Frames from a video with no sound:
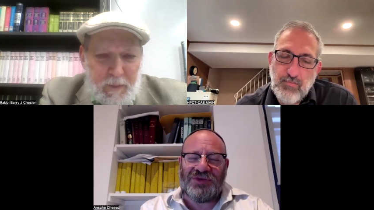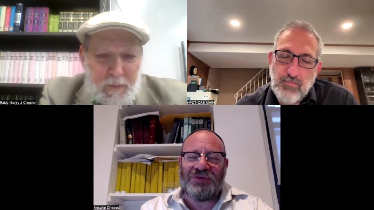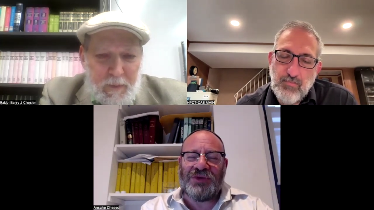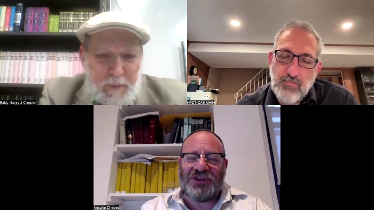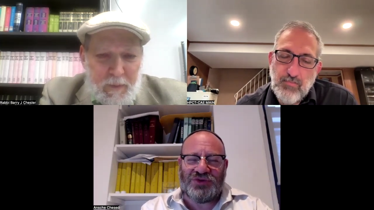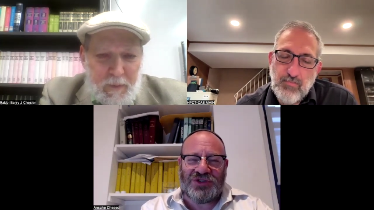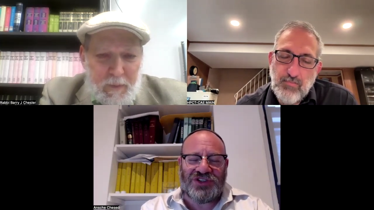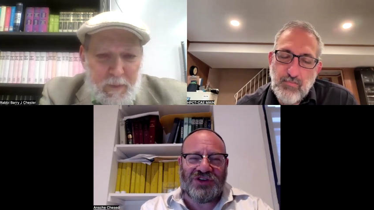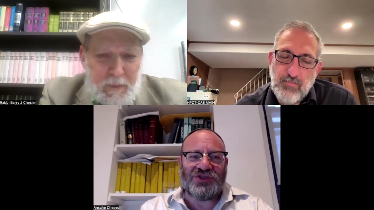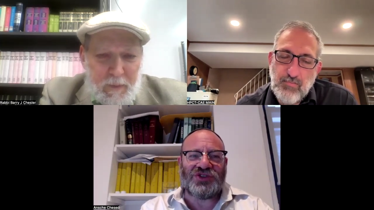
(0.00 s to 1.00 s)
Speaker 1: we're mean to each
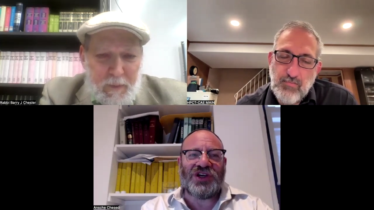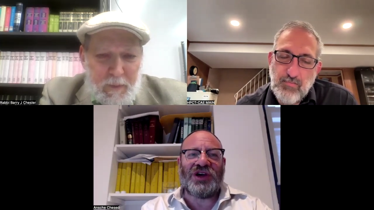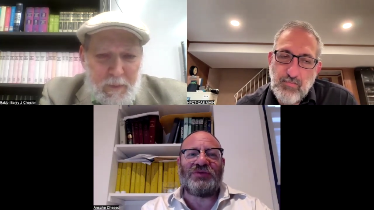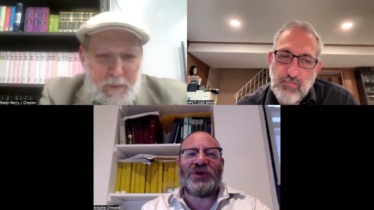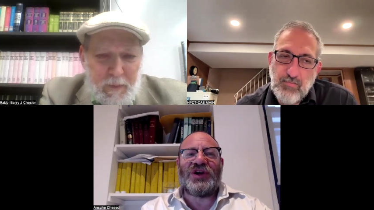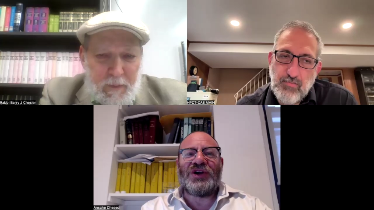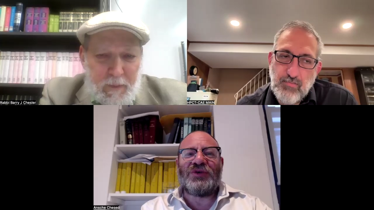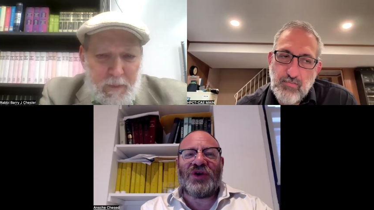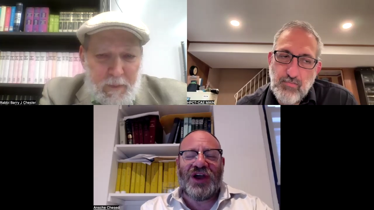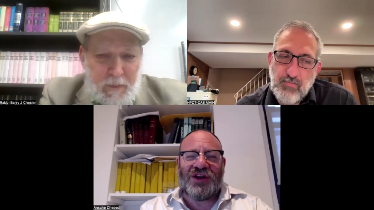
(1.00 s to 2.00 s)
other some.
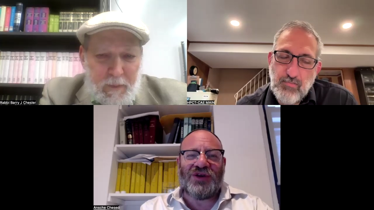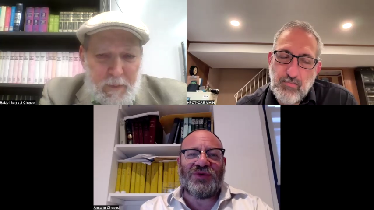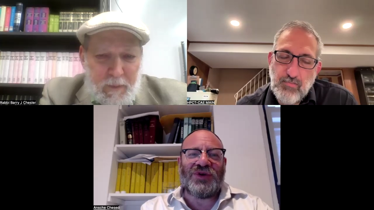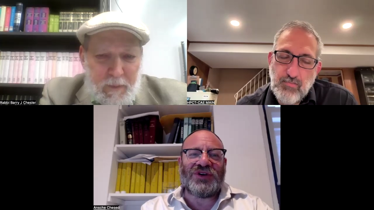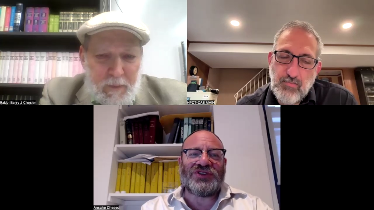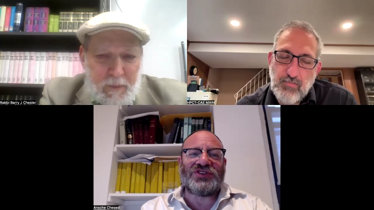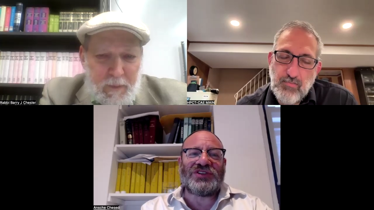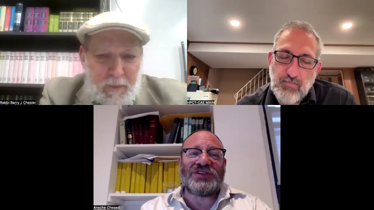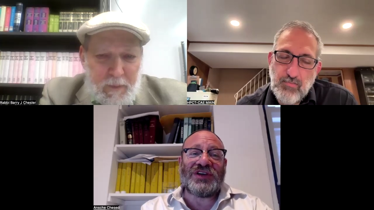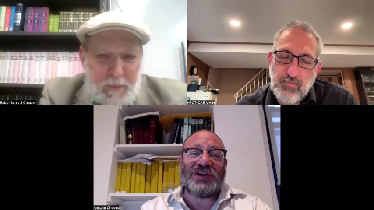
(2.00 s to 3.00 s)
We're at our worst,
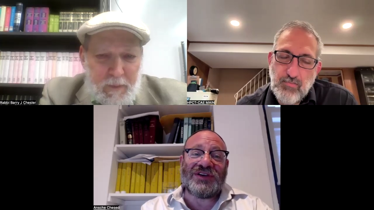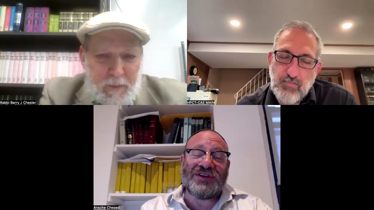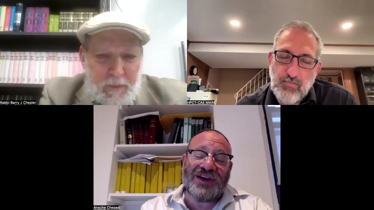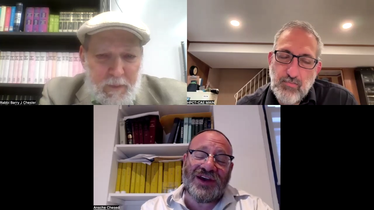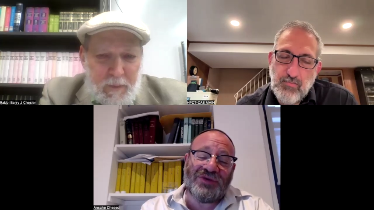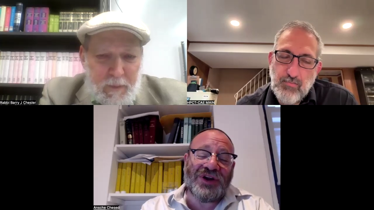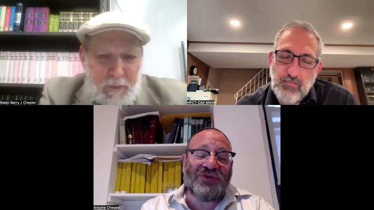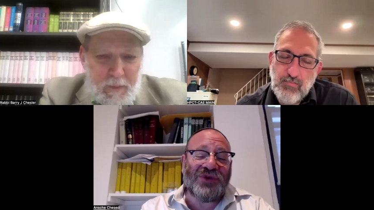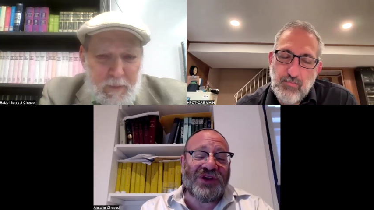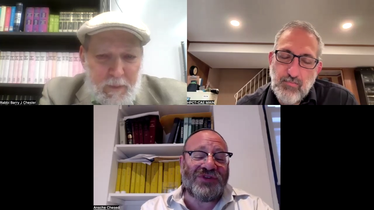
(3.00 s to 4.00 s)
and we're going to
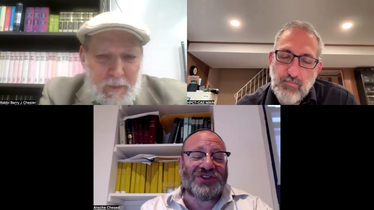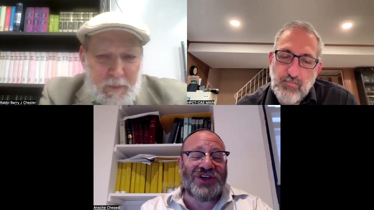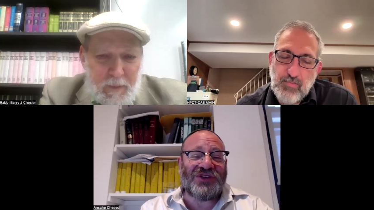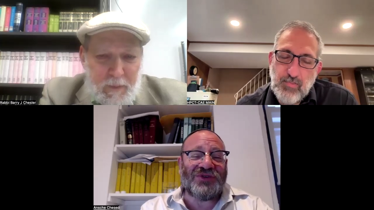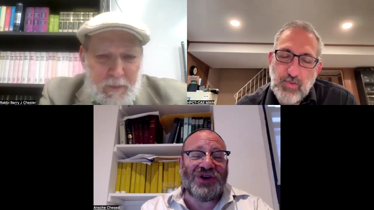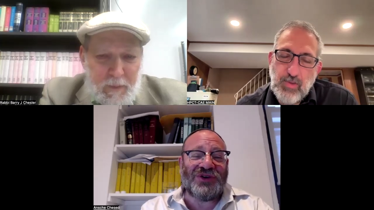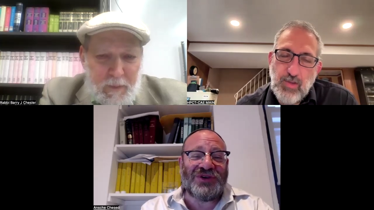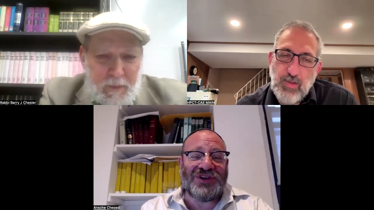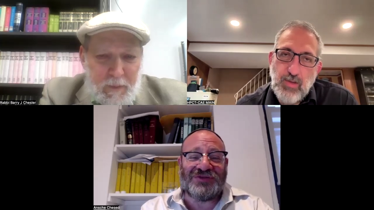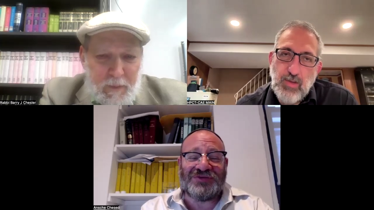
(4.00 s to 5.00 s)
forgive each other and go
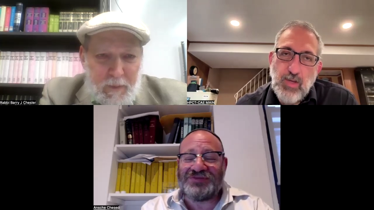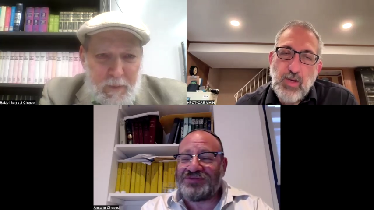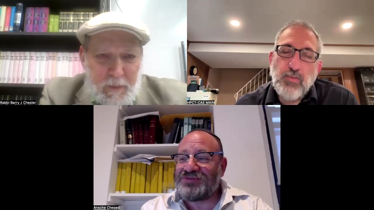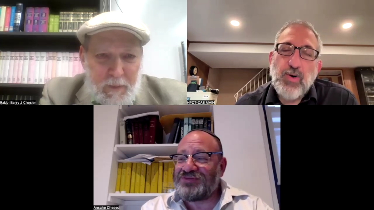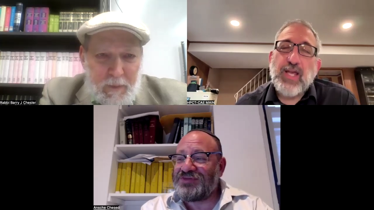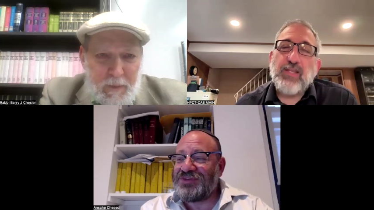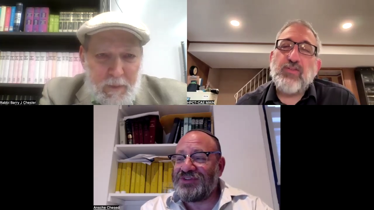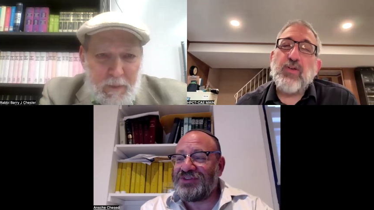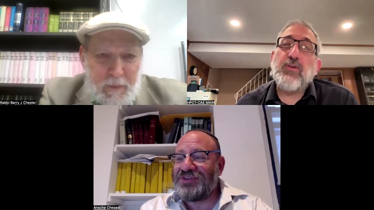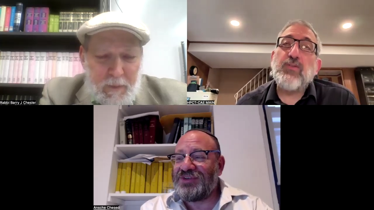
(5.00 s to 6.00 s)
on.
Speaker 2: Right.
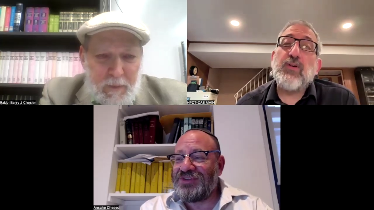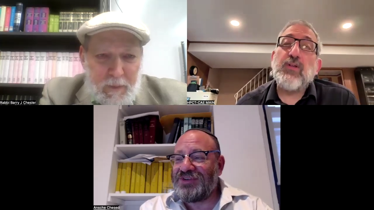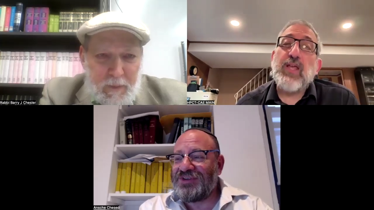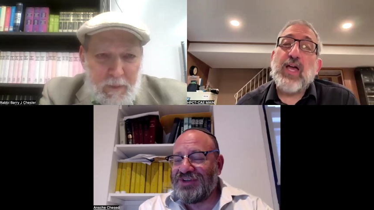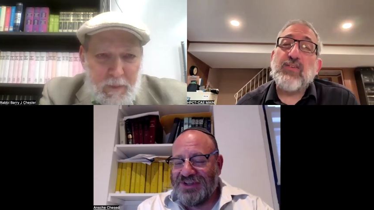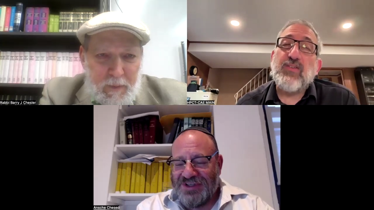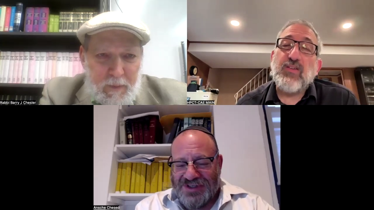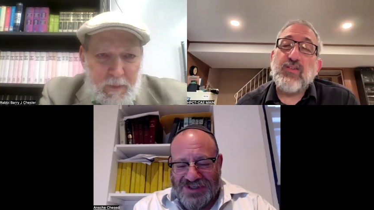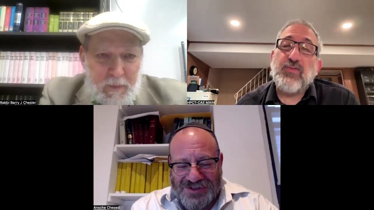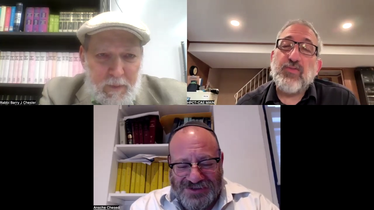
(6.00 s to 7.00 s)
So so in that
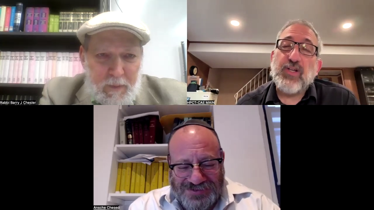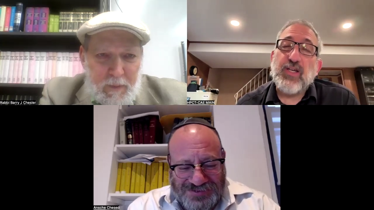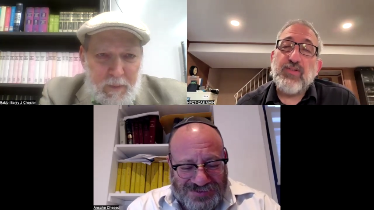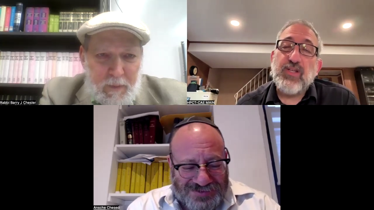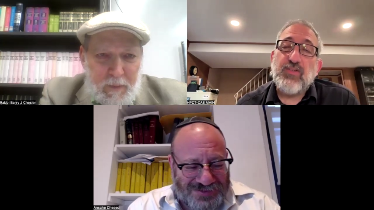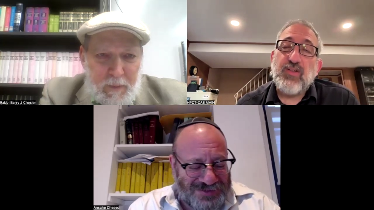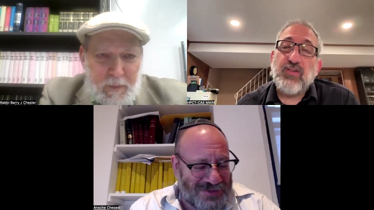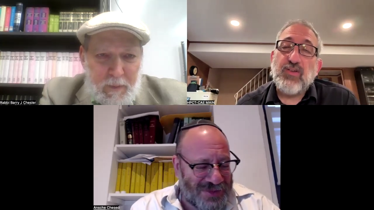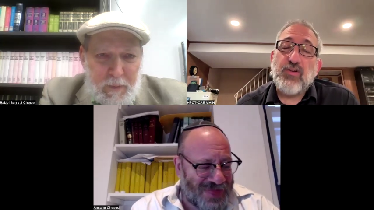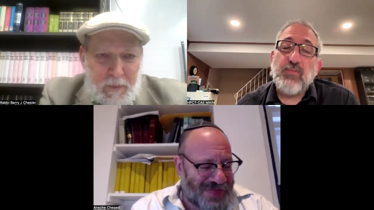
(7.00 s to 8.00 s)
sense, forgiveness
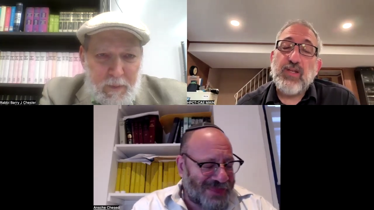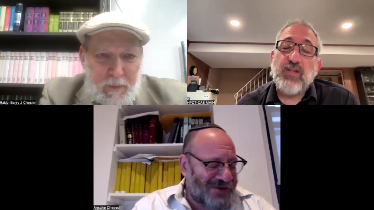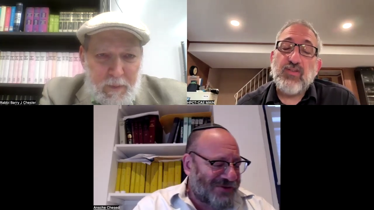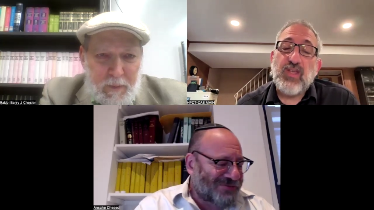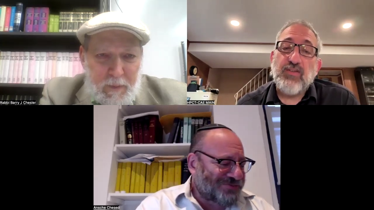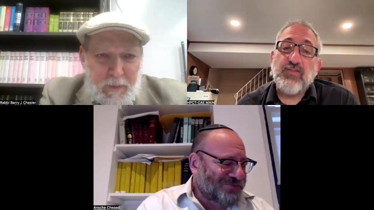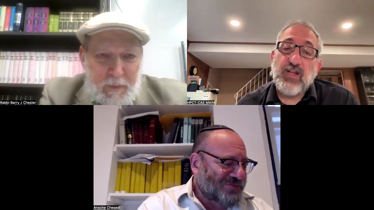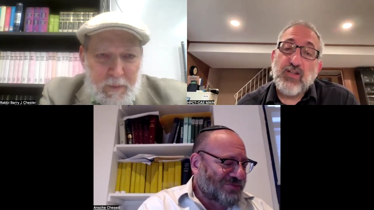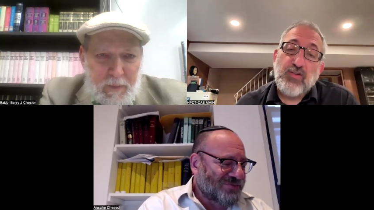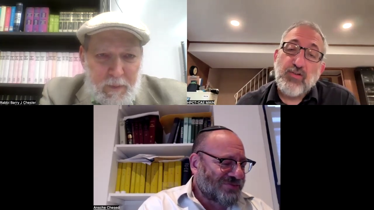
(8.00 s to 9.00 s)
is a tremendous gift
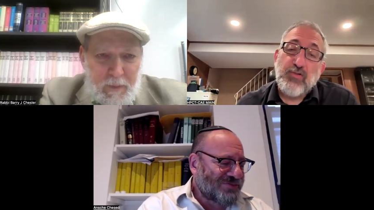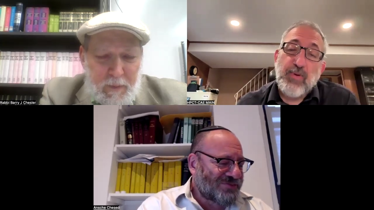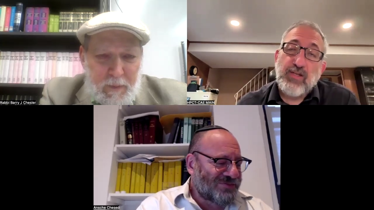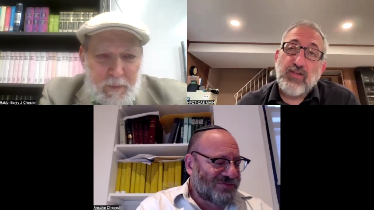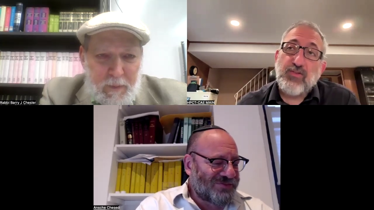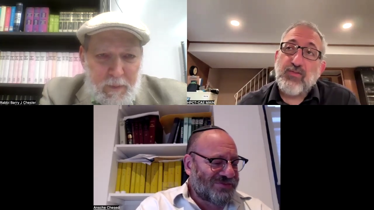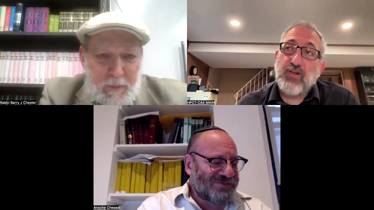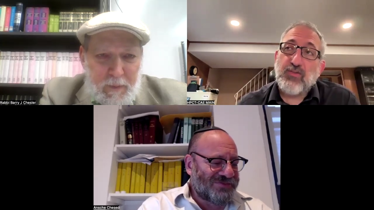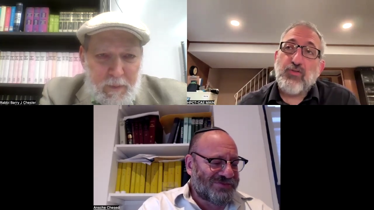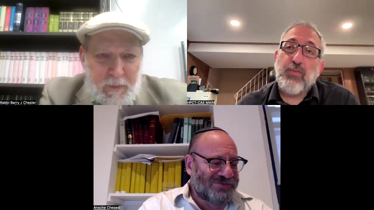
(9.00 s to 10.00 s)
and it's a tremendous
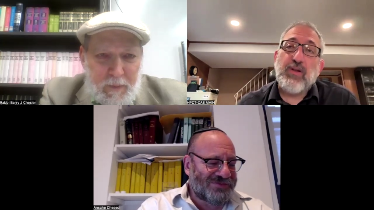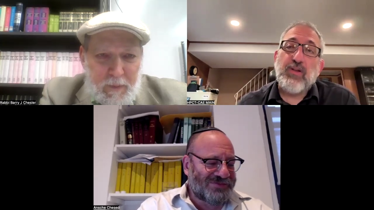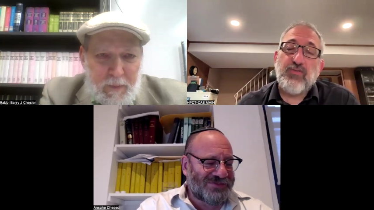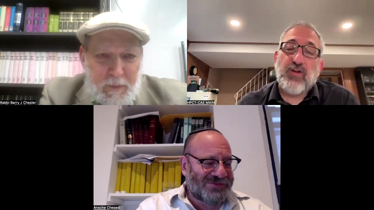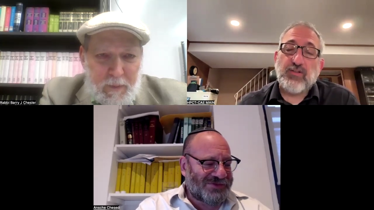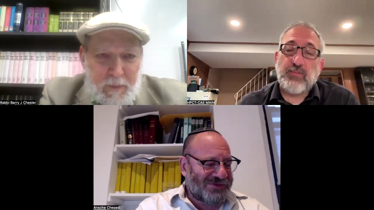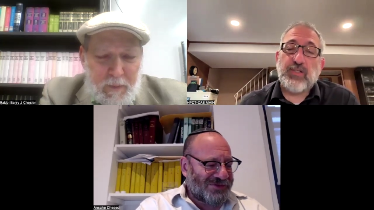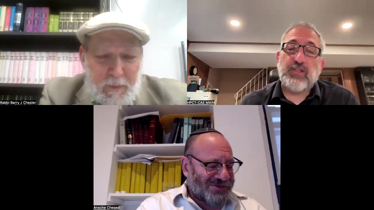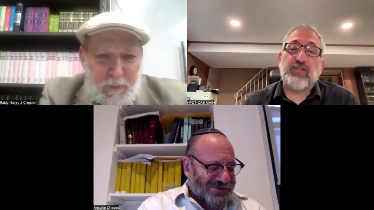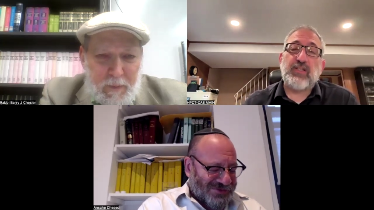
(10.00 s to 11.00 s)
there's a tremendous
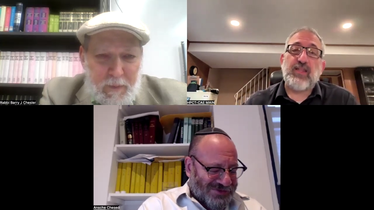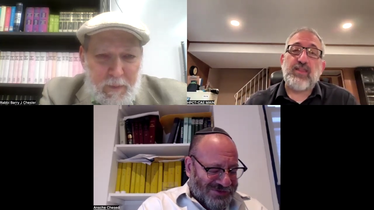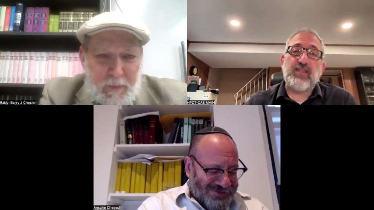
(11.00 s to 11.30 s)
vulnerability. I